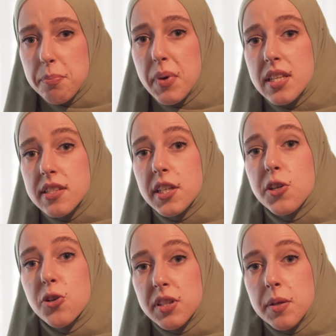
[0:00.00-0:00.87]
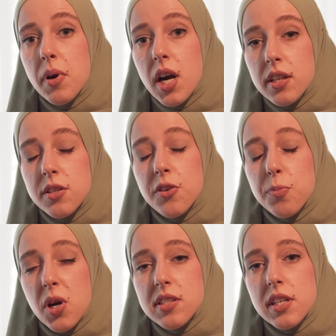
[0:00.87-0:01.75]
main security partner
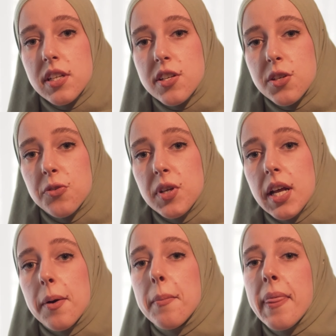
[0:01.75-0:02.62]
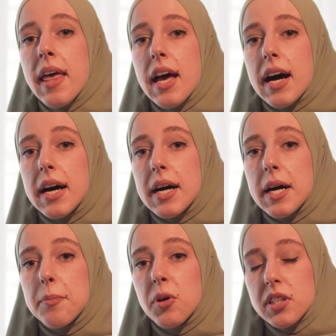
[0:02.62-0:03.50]
of Bosnia and Herzegovina.
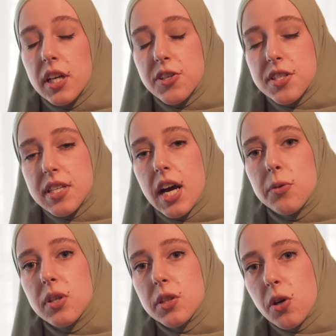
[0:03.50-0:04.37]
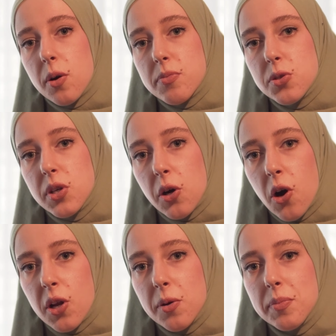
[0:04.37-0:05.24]
On the other side, when it comes to
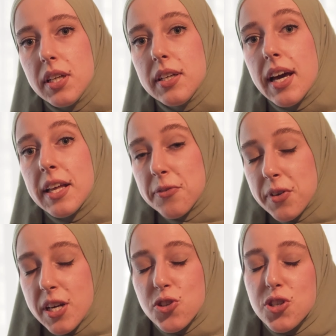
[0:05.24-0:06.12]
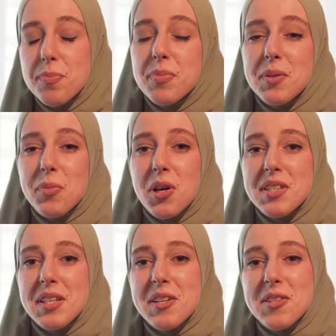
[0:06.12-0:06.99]
economy and friendship in
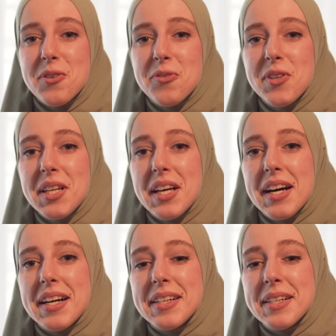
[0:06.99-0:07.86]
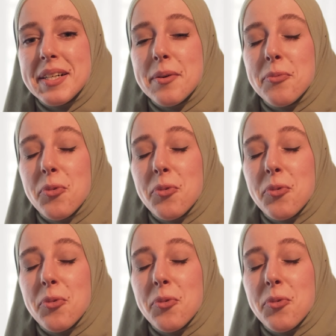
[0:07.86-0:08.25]
Bosnia and Herzegovina,